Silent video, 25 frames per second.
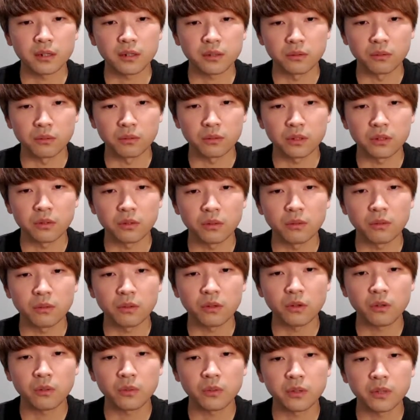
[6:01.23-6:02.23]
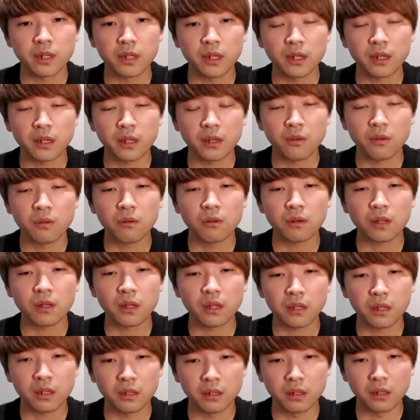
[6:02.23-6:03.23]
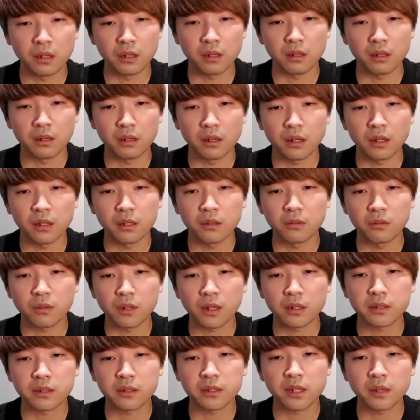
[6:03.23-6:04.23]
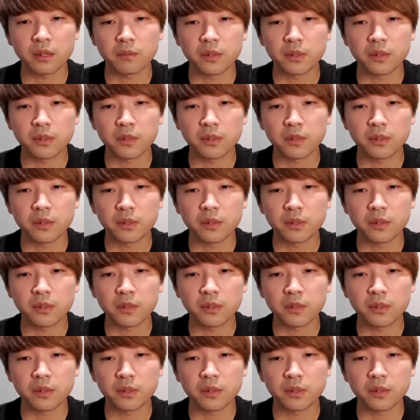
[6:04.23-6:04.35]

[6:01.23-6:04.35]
With the Capital and Business Alliance formed last